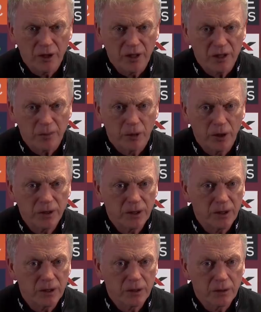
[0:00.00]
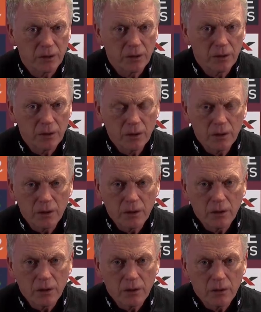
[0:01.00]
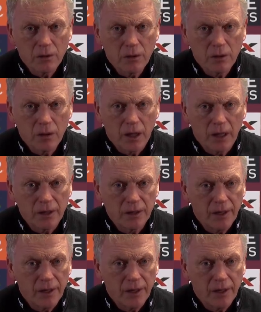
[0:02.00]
disappointed. And